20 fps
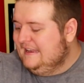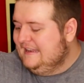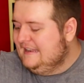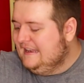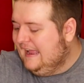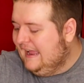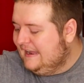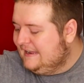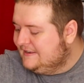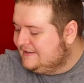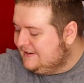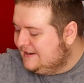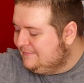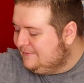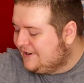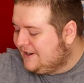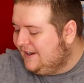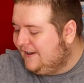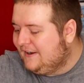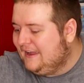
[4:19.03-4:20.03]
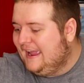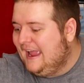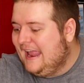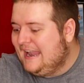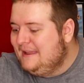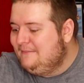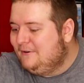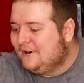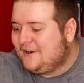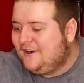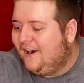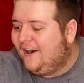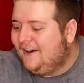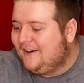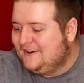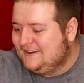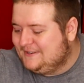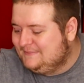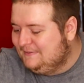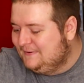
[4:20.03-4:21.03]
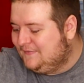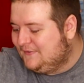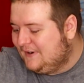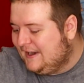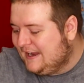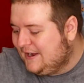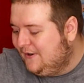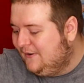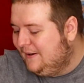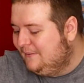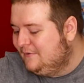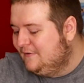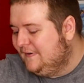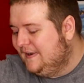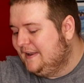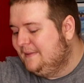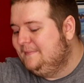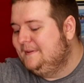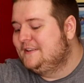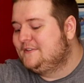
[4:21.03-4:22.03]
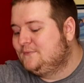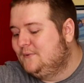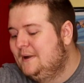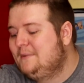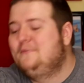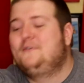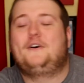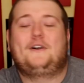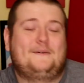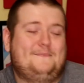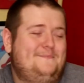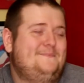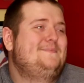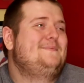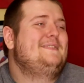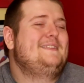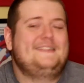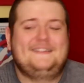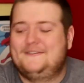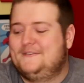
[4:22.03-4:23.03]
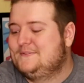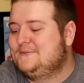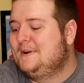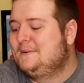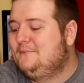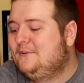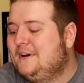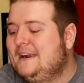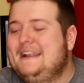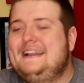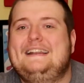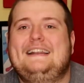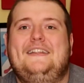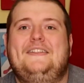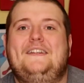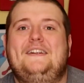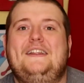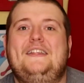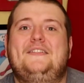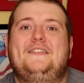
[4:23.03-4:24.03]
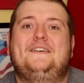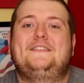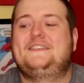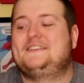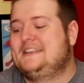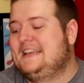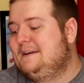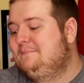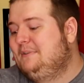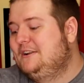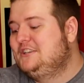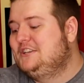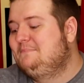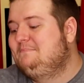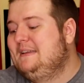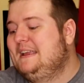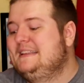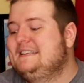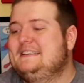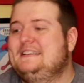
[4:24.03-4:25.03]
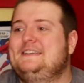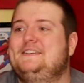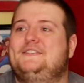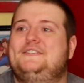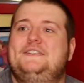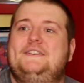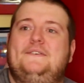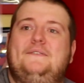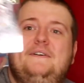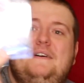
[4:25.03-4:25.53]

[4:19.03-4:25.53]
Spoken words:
Now, is there any more cards? Okay, any more cards before I move on to pins? One more. There was one more hidden underneath. There's like a bunch of pins in here too.